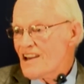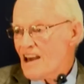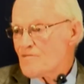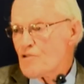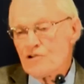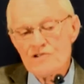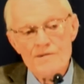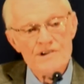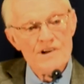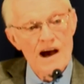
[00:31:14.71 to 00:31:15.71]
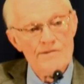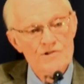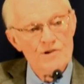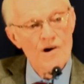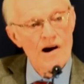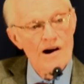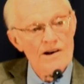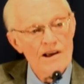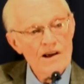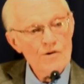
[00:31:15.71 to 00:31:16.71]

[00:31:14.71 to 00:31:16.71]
and pushed them at times too hard,